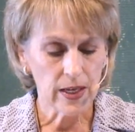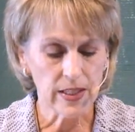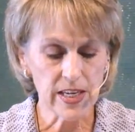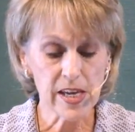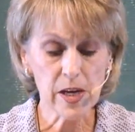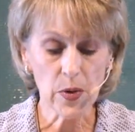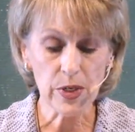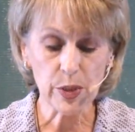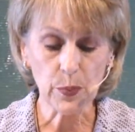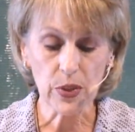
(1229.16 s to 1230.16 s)
The ego
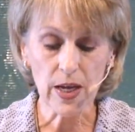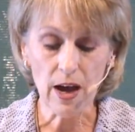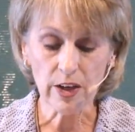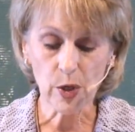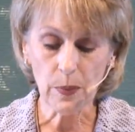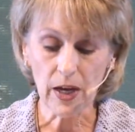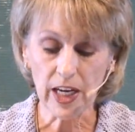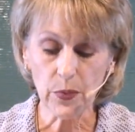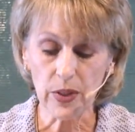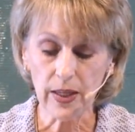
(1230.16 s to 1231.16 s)
is
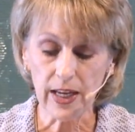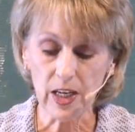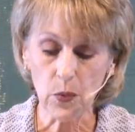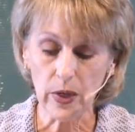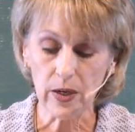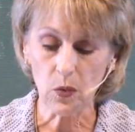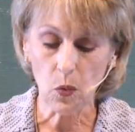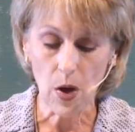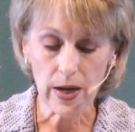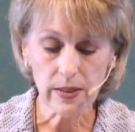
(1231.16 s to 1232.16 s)
preoccupied with getting what it
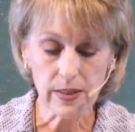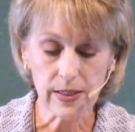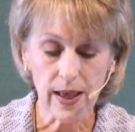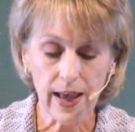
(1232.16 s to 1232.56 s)
wants